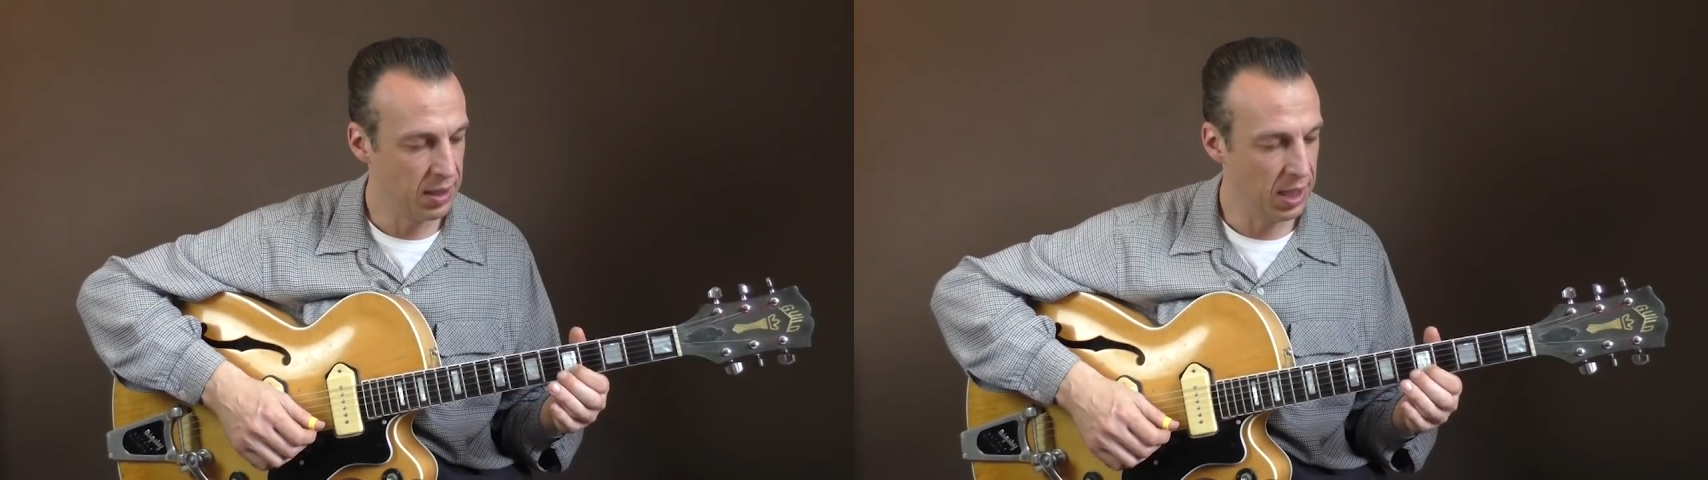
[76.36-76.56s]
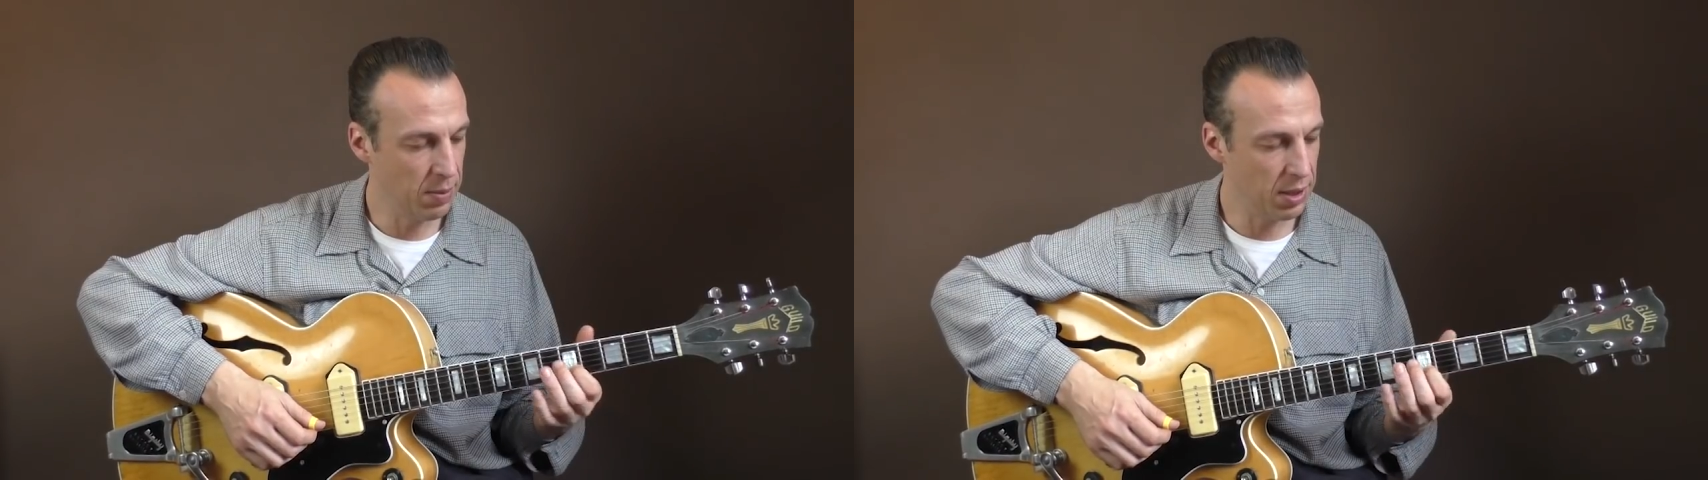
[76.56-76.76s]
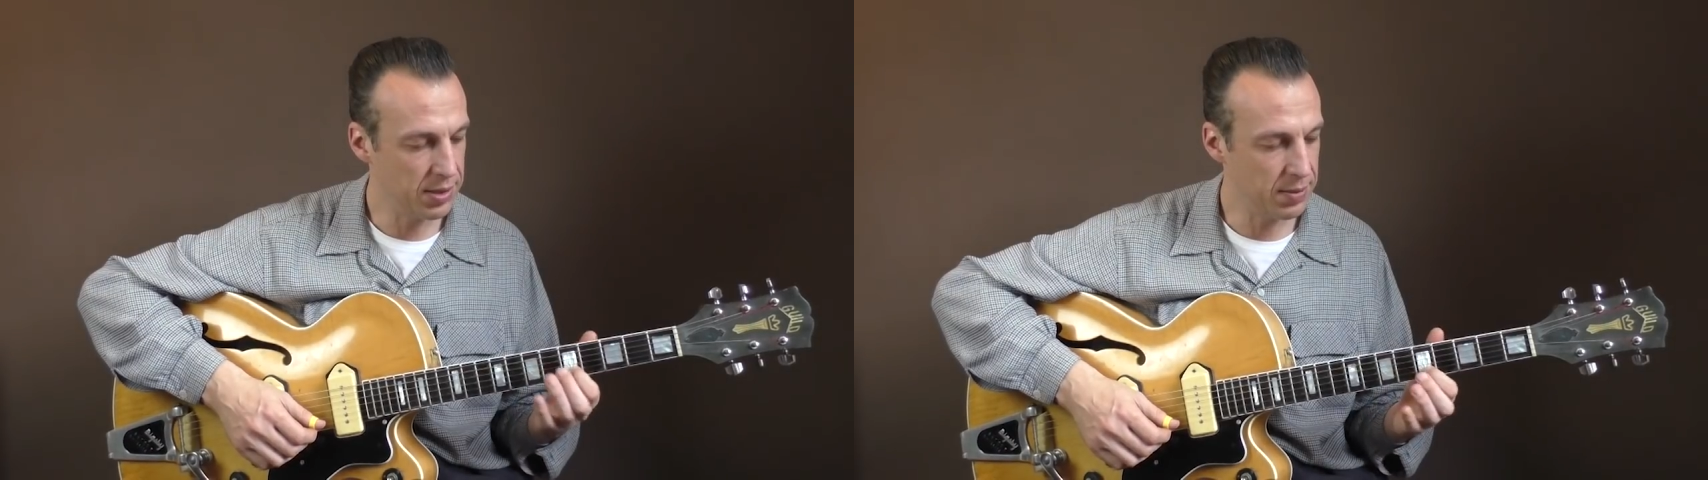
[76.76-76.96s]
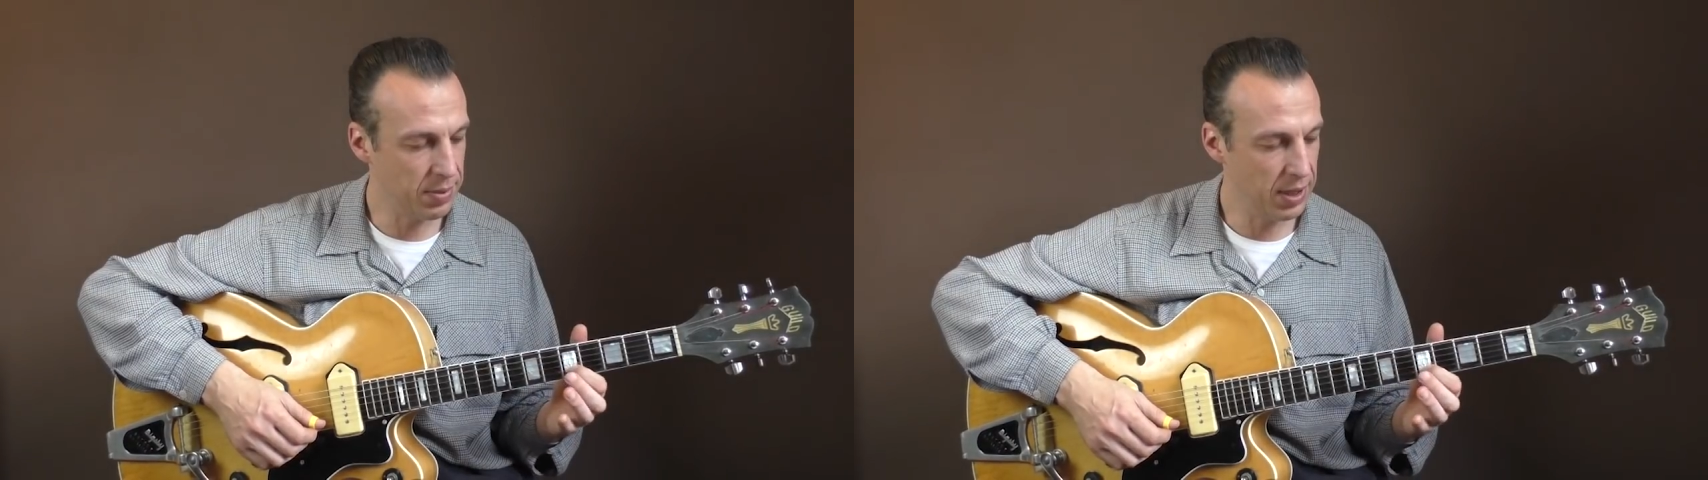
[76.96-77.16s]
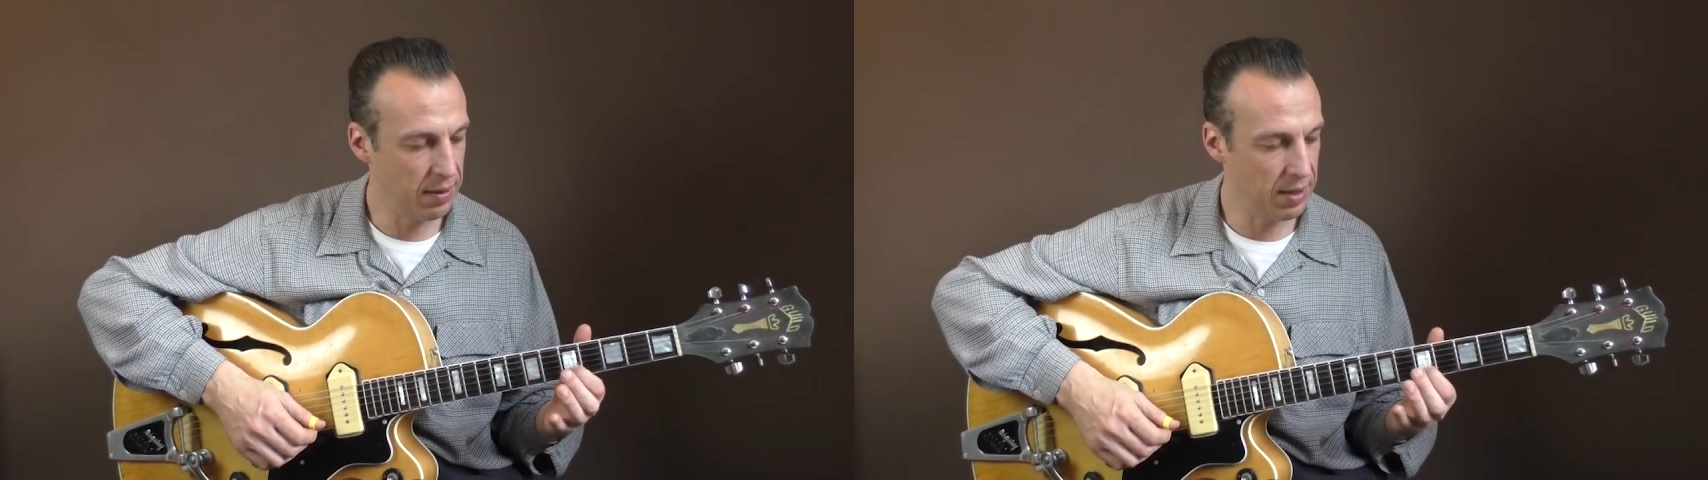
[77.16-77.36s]
he will also
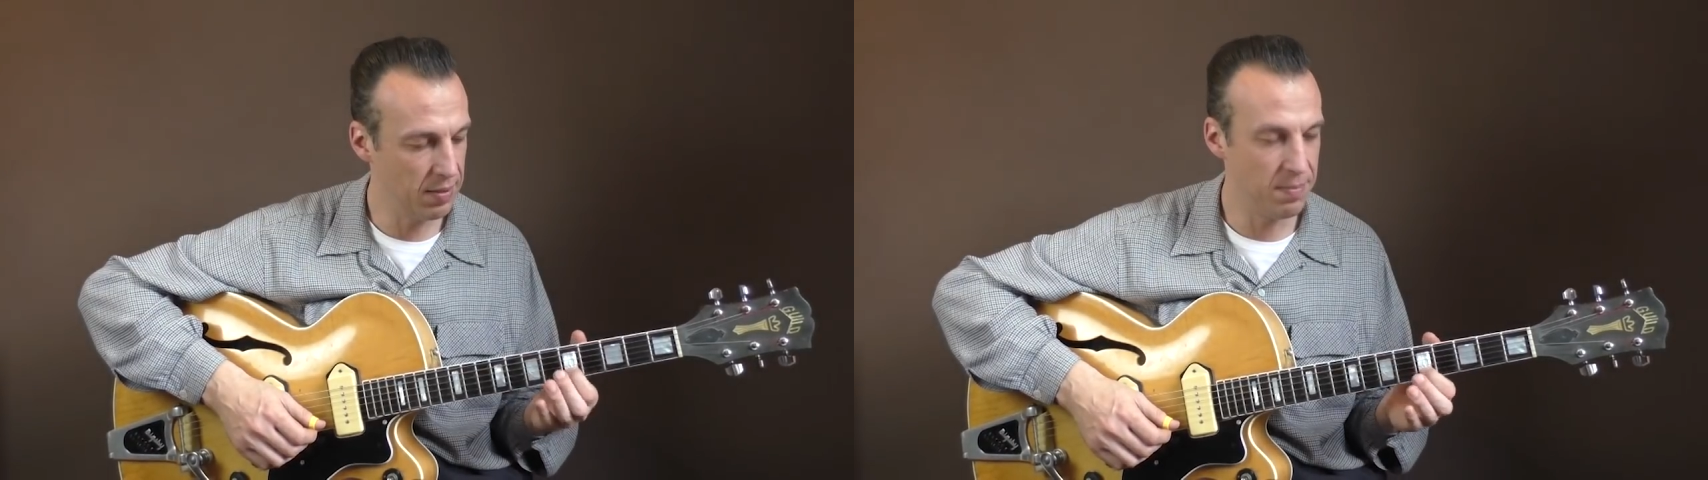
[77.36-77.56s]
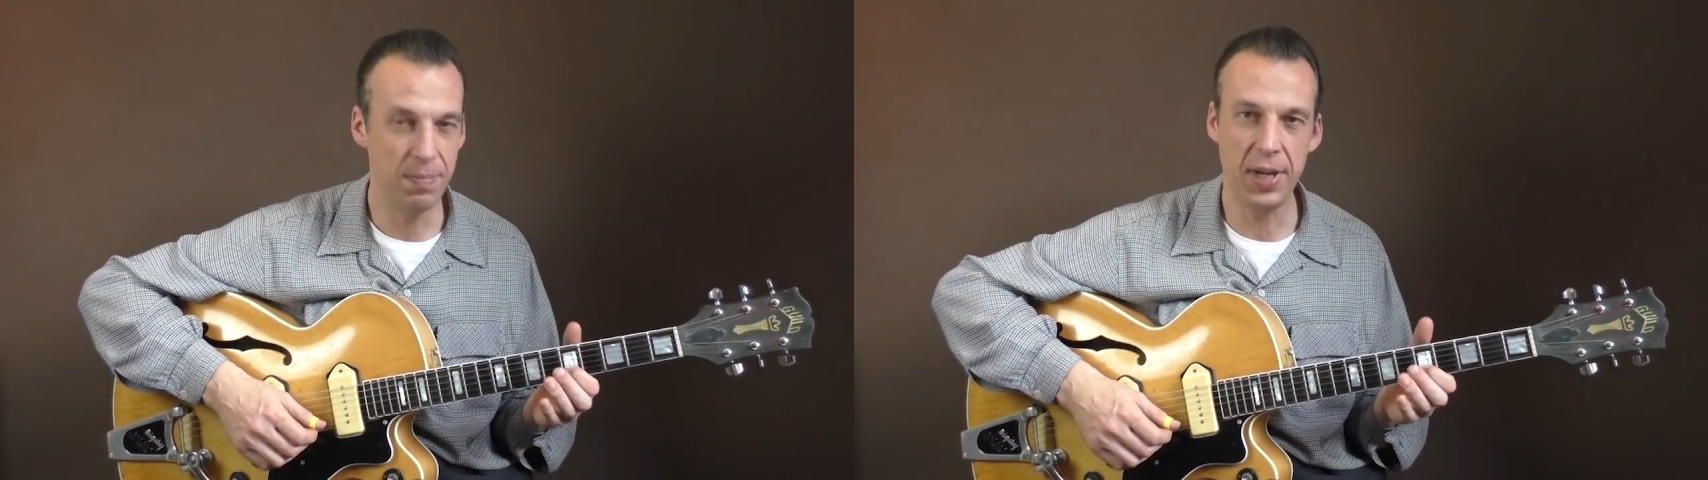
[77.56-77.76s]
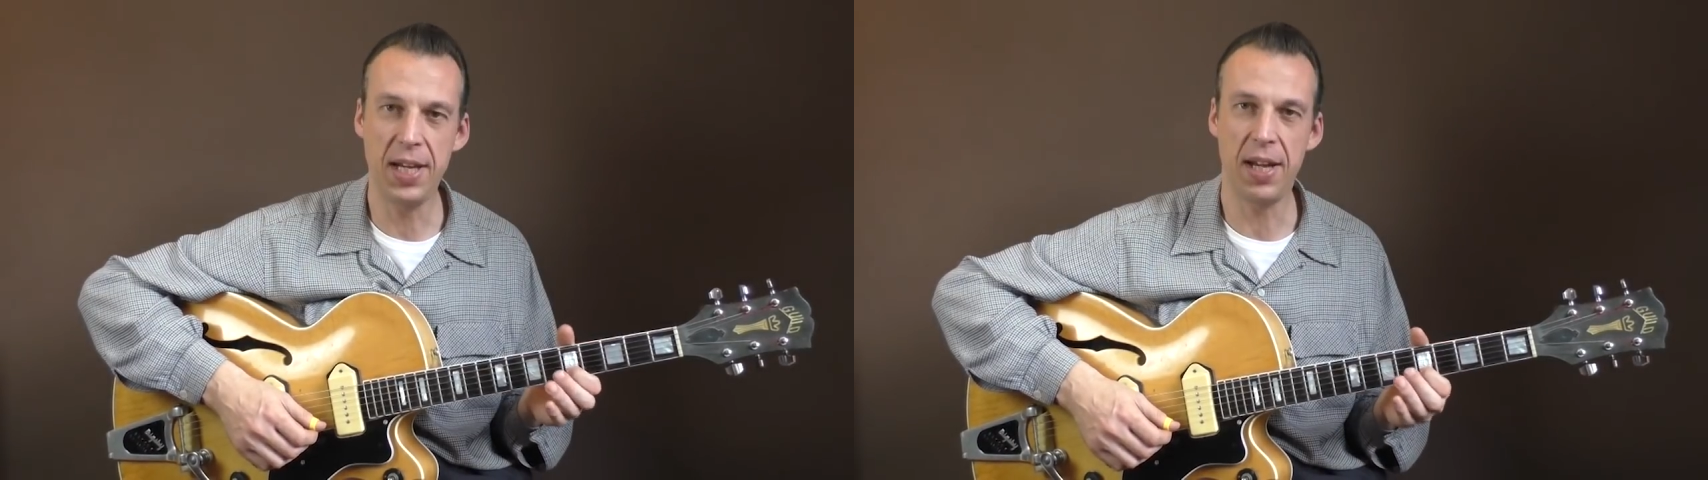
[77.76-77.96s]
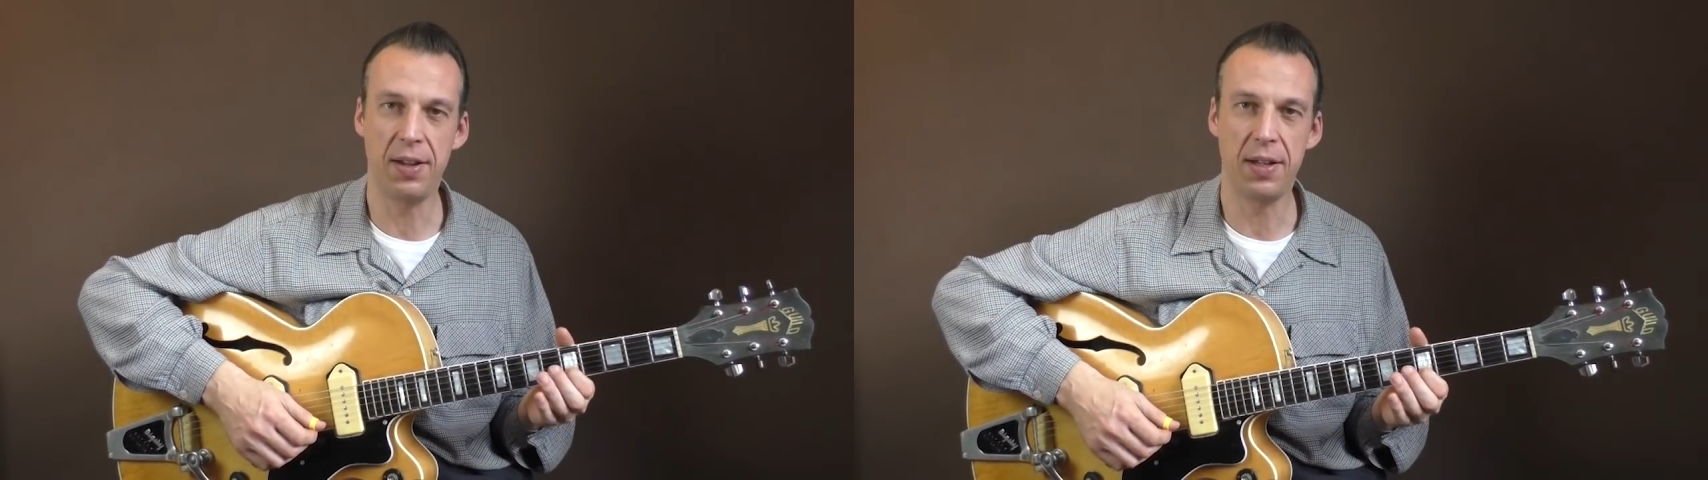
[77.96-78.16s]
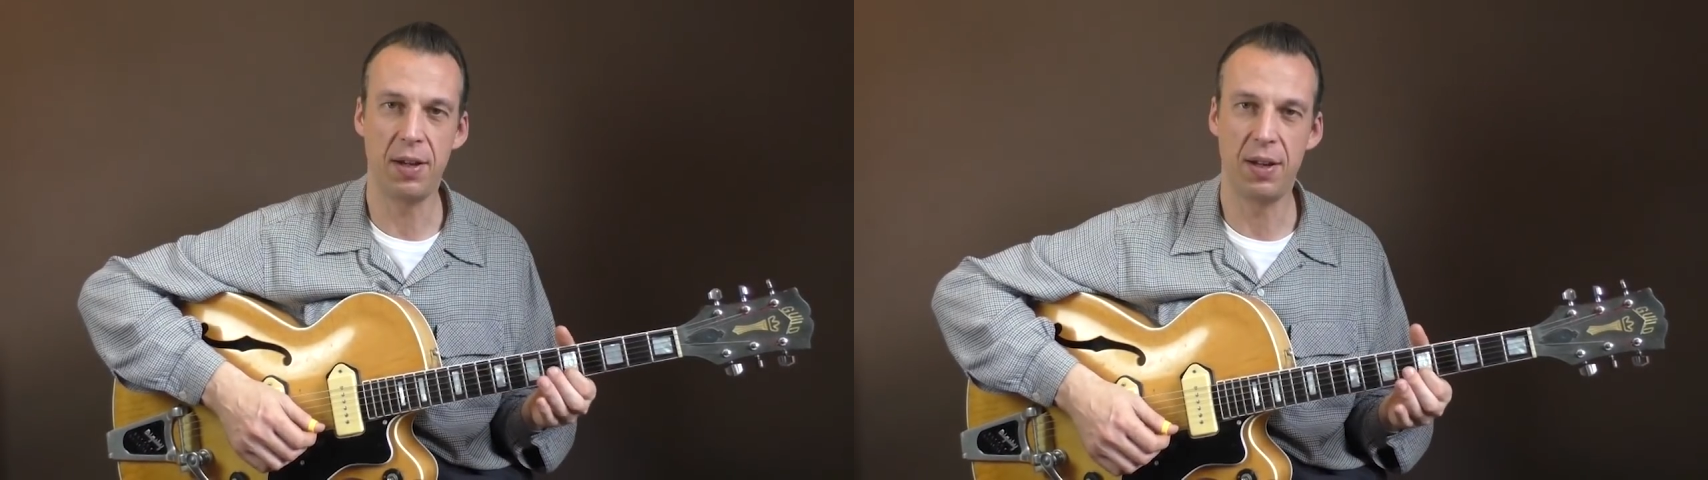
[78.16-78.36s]
play the B
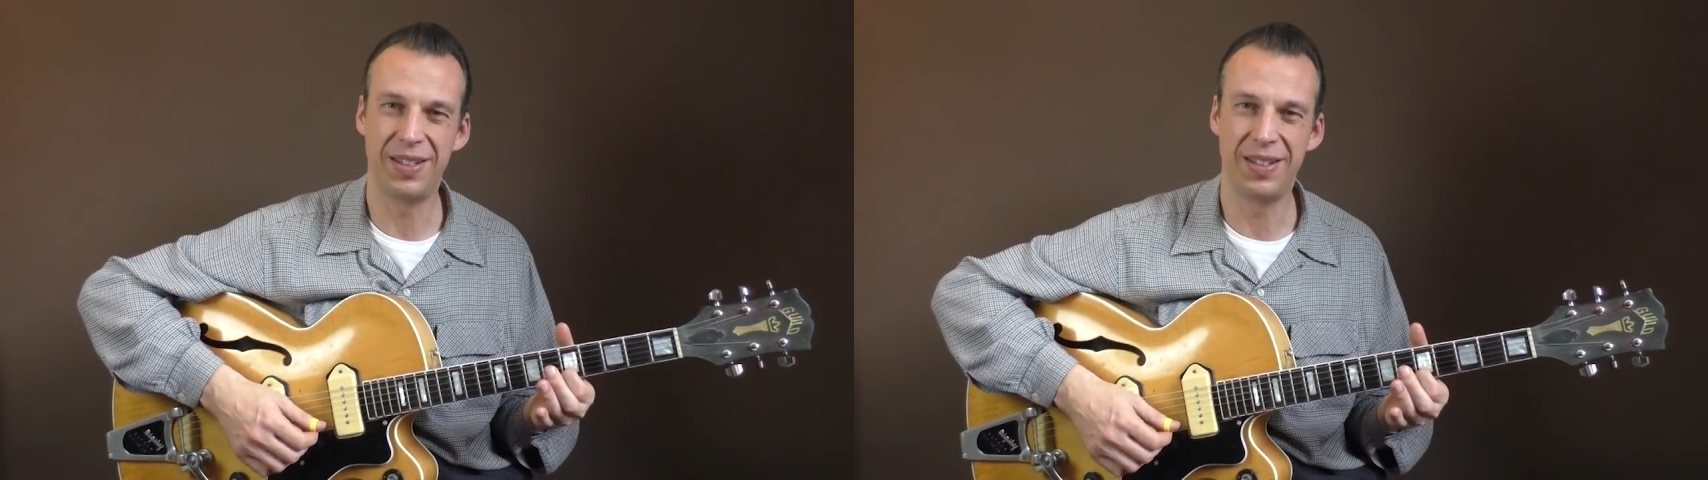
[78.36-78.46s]
and